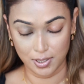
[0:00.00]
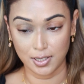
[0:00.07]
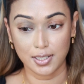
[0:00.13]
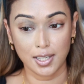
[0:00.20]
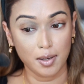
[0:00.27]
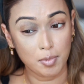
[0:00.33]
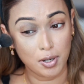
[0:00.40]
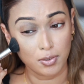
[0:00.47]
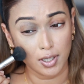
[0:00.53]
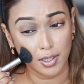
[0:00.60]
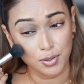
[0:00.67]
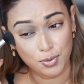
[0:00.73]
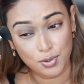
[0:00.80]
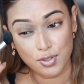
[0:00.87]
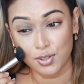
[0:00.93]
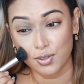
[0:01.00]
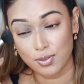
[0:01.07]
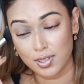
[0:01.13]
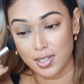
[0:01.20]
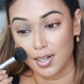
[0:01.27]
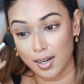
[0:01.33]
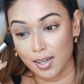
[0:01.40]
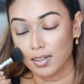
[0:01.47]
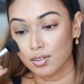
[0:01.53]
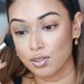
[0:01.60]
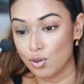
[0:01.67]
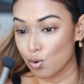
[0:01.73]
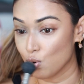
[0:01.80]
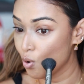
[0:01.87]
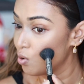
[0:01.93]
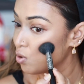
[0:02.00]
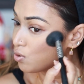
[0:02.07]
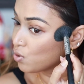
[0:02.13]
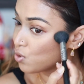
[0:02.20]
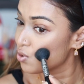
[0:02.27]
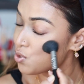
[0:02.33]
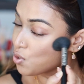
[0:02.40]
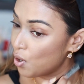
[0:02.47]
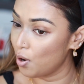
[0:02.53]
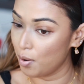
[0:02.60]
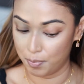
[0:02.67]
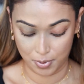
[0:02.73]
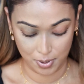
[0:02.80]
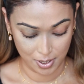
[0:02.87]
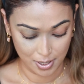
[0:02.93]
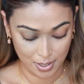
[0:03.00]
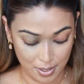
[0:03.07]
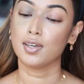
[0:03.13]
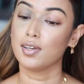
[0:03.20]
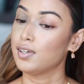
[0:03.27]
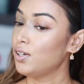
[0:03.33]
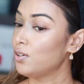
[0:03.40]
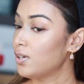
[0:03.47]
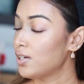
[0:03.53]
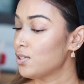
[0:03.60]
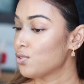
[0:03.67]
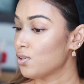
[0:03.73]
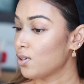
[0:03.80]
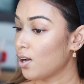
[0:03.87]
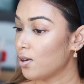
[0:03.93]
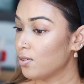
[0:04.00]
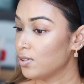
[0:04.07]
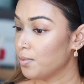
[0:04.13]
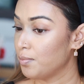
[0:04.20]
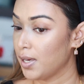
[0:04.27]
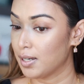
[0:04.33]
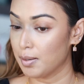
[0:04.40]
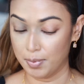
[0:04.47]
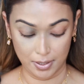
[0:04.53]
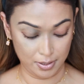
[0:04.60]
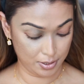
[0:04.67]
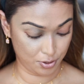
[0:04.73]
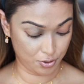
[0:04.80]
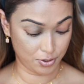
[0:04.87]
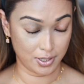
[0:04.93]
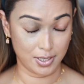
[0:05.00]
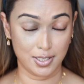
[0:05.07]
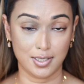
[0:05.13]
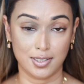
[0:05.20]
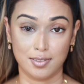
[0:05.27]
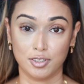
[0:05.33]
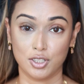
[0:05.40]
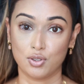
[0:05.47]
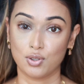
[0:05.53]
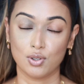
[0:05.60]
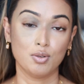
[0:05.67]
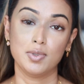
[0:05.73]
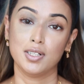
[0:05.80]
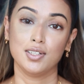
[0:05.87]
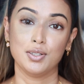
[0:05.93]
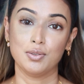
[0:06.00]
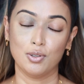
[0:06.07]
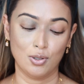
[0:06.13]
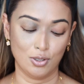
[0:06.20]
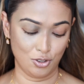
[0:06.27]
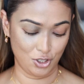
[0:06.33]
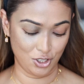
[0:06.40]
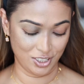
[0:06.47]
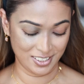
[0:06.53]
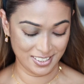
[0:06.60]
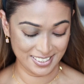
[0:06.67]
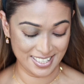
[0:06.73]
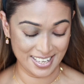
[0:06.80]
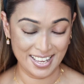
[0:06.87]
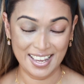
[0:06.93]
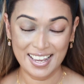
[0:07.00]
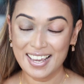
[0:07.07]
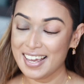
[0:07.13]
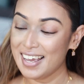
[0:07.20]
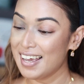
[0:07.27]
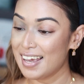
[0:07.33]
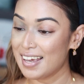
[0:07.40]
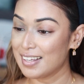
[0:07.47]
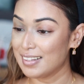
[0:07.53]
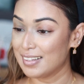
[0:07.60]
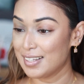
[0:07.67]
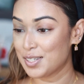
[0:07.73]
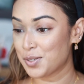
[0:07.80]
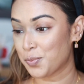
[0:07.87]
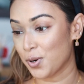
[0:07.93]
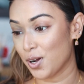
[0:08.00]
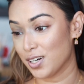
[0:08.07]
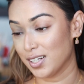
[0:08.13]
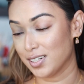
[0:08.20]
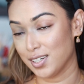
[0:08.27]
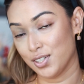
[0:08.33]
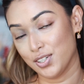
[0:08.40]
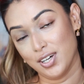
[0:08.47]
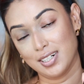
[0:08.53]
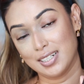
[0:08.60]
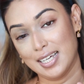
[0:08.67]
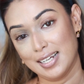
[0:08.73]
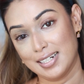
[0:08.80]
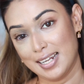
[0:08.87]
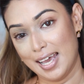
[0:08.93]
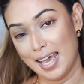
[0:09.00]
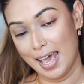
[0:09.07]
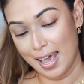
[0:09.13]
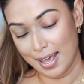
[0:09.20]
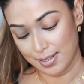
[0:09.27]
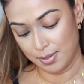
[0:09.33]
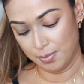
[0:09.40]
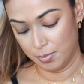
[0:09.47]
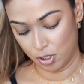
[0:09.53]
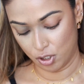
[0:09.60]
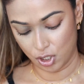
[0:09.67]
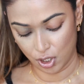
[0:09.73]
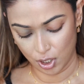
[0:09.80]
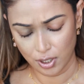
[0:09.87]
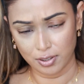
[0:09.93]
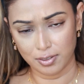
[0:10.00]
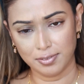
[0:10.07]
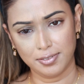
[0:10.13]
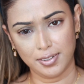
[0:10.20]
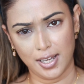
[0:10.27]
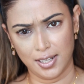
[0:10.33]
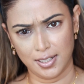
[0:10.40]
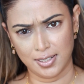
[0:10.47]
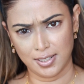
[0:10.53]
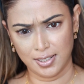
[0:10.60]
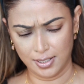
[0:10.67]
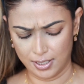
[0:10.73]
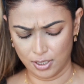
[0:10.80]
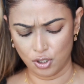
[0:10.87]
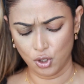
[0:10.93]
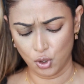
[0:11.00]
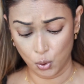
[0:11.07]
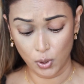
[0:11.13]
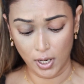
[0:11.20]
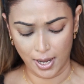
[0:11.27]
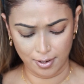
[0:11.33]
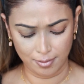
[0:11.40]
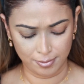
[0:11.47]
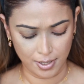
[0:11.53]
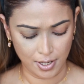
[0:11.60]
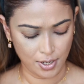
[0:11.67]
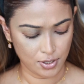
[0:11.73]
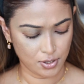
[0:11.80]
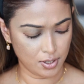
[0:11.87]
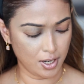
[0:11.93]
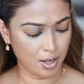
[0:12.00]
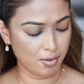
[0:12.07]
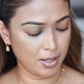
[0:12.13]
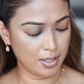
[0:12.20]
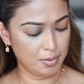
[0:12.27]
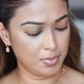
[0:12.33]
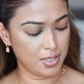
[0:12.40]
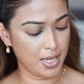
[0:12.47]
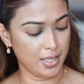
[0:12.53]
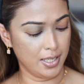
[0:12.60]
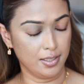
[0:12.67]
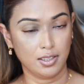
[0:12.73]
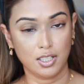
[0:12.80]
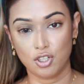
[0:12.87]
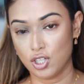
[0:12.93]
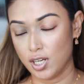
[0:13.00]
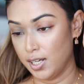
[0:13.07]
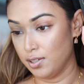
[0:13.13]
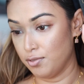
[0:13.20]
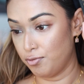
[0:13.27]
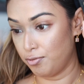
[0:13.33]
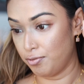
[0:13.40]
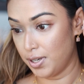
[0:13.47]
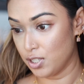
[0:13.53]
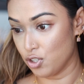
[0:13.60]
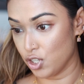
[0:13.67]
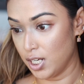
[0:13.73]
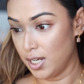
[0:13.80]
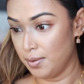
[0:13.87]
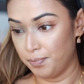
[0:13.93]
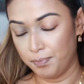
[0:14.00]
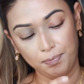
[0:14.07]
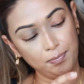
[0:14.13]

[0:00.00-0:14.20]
it came out. I used to use it like non-stop. You guys know how the makeup industry is with so many new launches. This product did not get as much love as it should have. So now I am taking the shade Fiji